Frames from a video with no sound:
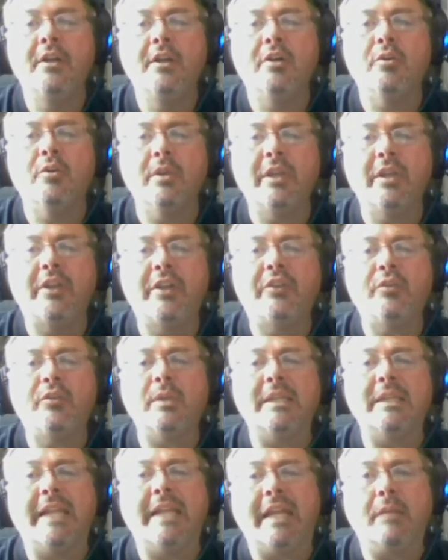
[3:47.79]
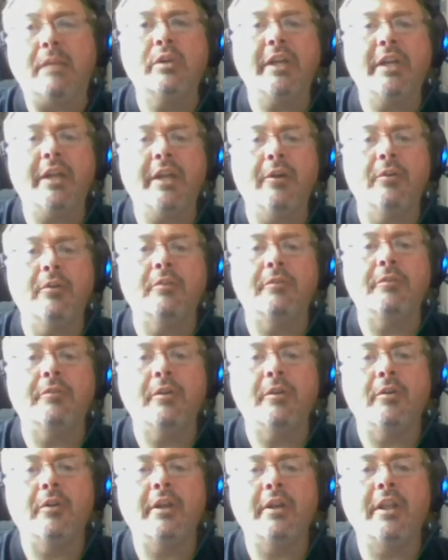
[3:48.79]
or at least relatable character for
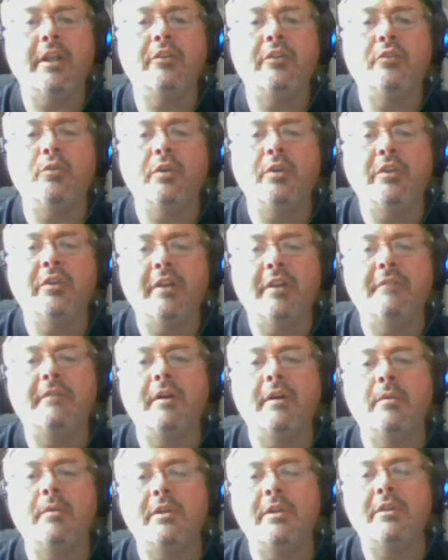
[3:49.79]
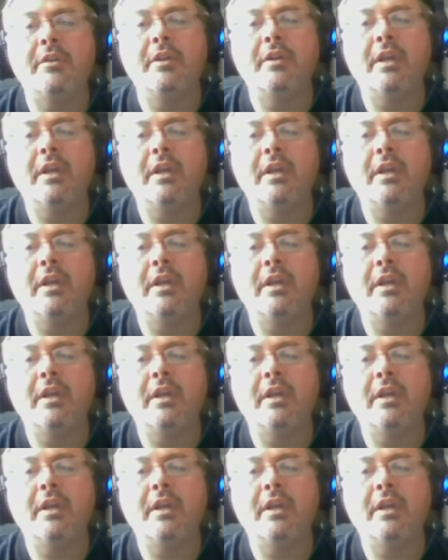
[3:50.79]
your audience to identify with,